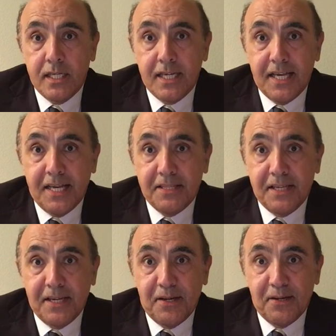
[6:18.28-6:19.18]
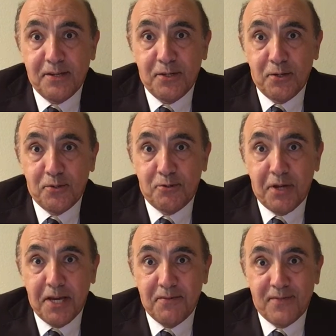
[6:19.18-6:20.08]
and
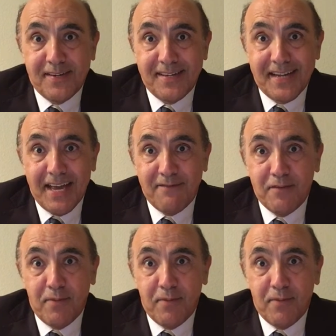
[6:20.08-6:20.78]
drive half a